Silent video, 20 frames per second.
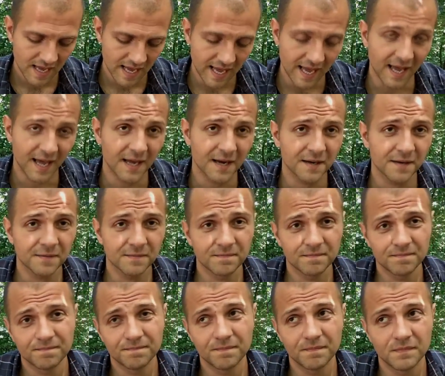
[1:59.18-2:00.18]
And
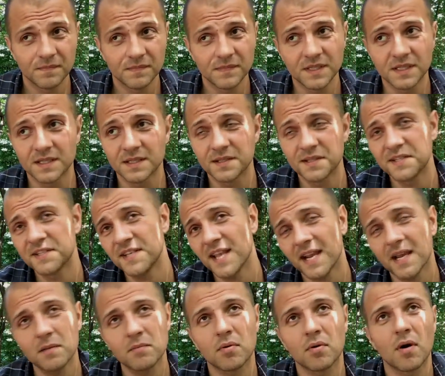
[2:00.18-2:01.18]
the
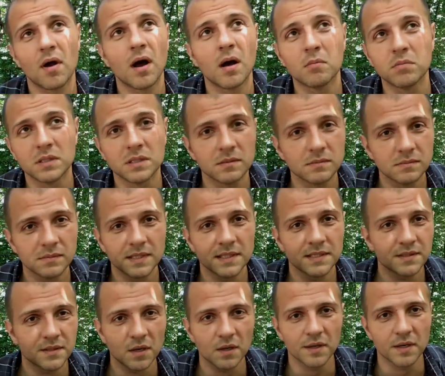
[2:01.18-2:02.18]
second problem,
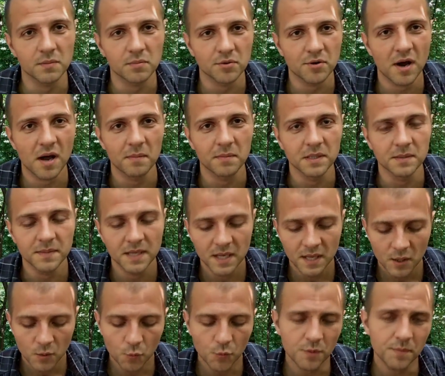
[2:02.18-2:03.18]
let's call it a problem,
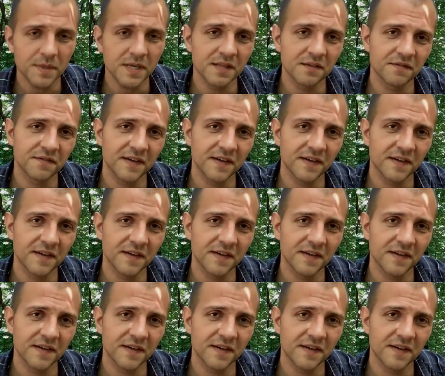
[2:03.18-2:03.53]
would be the